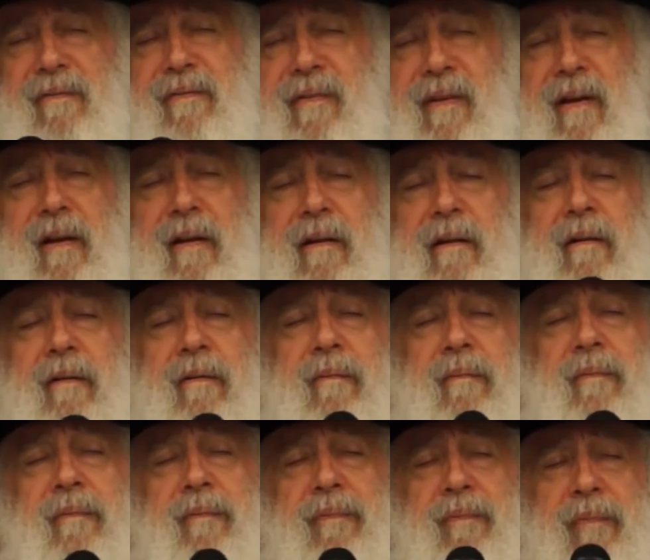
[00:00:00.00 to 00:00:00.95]
fail.
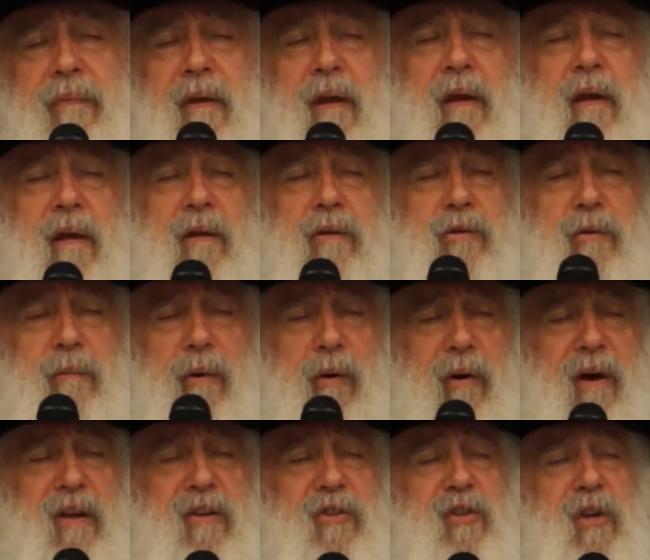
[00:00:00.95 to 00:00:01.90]
So
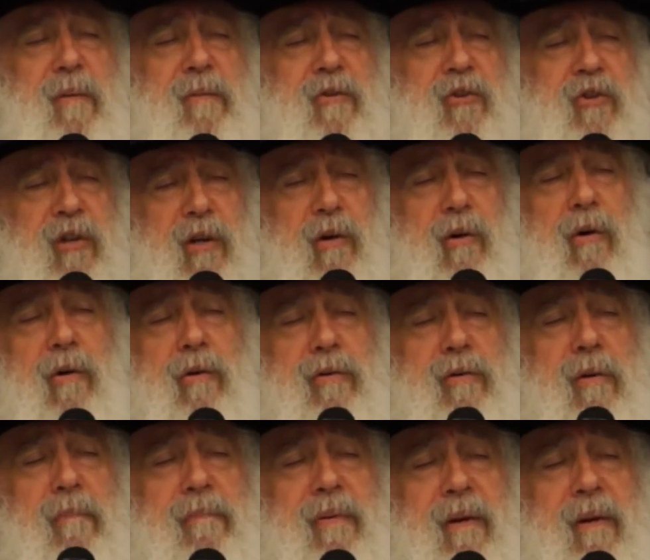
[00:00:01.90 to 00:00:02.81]
Baruch Hashem, she called some